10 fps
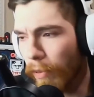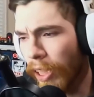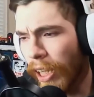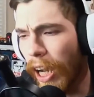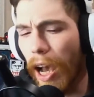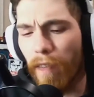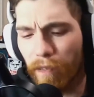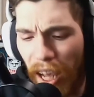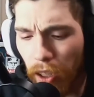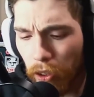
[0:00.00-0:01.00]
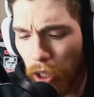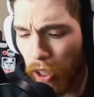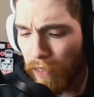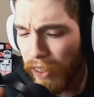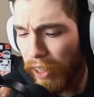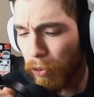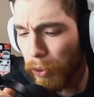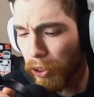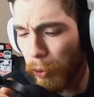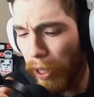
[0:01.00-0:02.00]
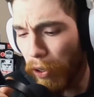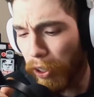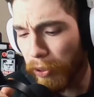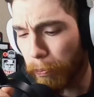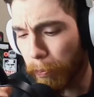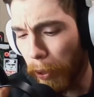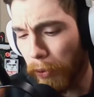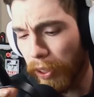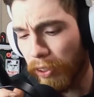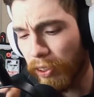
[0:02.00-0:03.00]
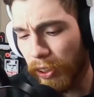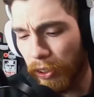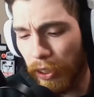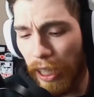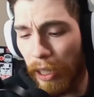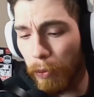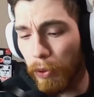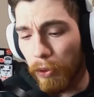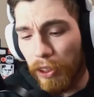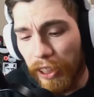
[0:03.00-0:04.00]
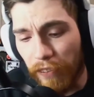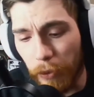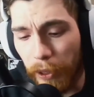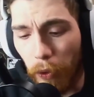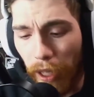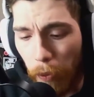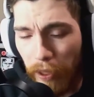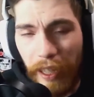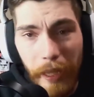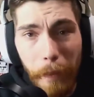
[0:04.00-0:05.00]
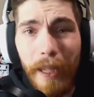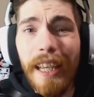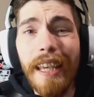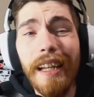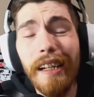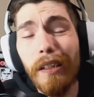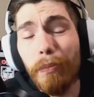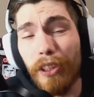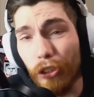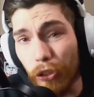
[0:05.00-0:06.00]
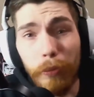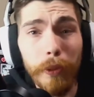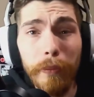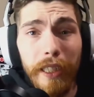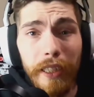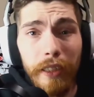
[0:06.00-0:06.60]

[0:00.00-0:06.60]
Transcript: Father-in-law, if he ever wants to go out on his boat this year, I will definitely be going out with him, and I'll be sure to bring my